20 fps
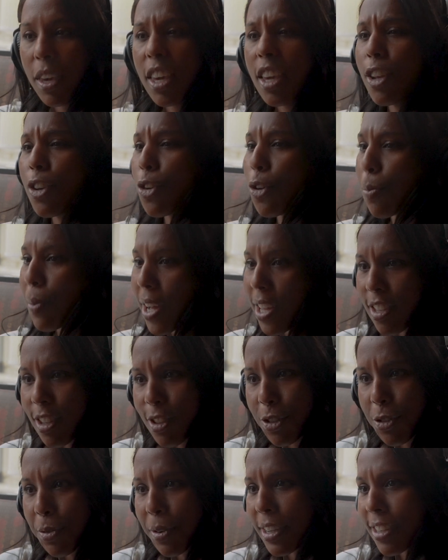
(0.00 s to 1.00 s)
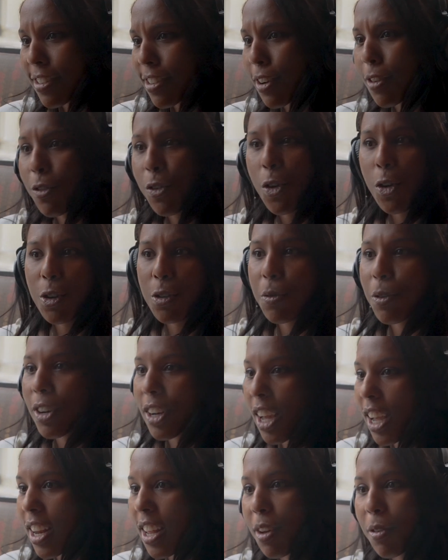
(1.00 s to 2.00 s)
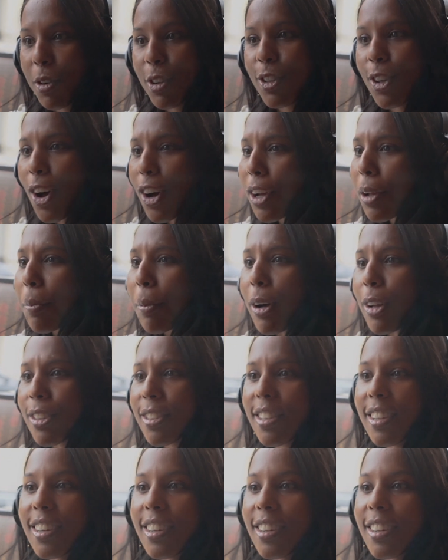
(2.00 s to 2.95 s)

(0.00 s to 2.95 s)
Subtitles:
He knew my situation. Of course, we're dating. We're talking about stuff.